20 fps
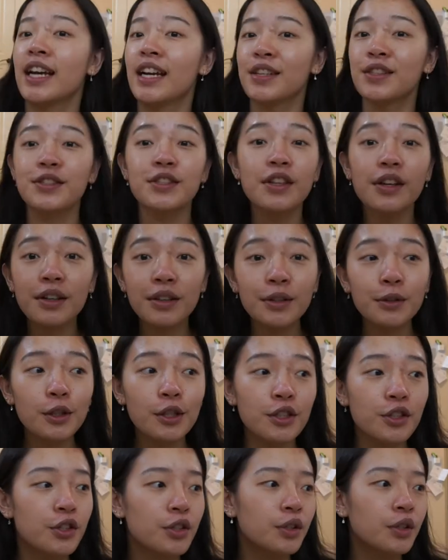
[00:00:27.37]
So
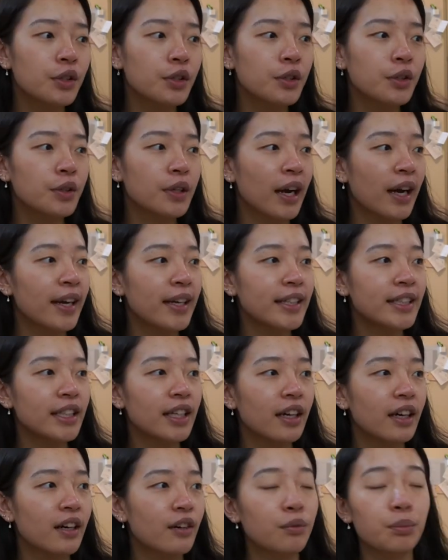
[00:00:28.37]
to kind
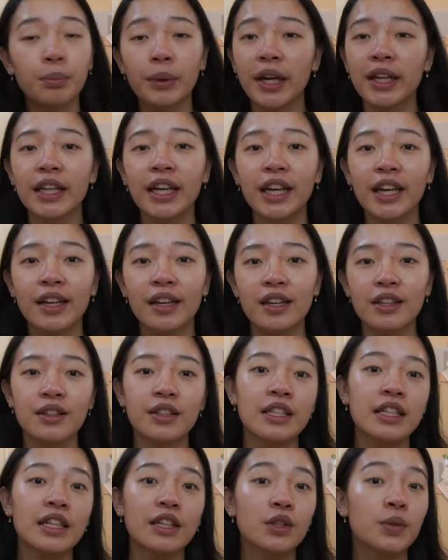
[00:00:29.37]
of bring in
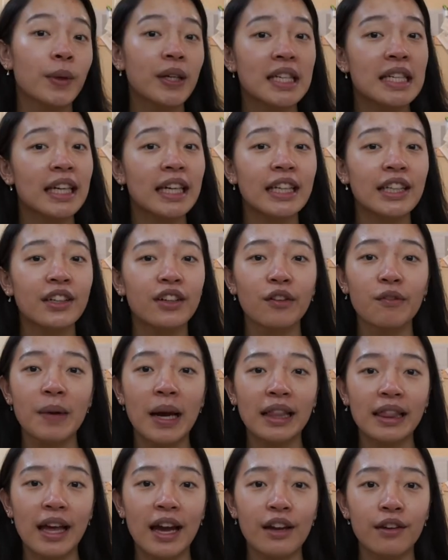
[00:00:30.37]
the 22nd year of
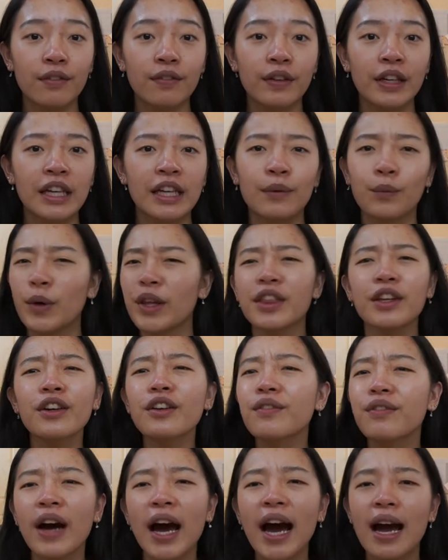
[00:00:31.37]
my life eh, with
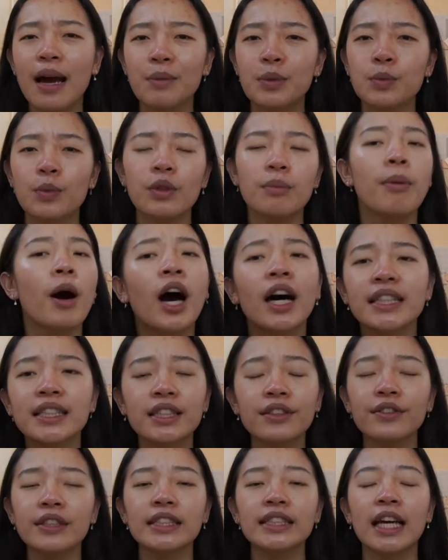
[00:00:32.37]
good vibes, with
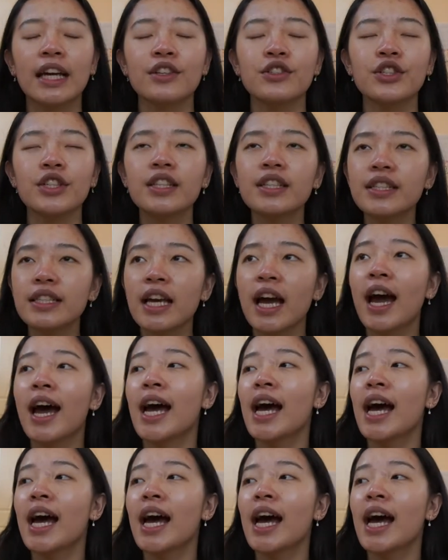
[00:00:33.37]
positive intentions,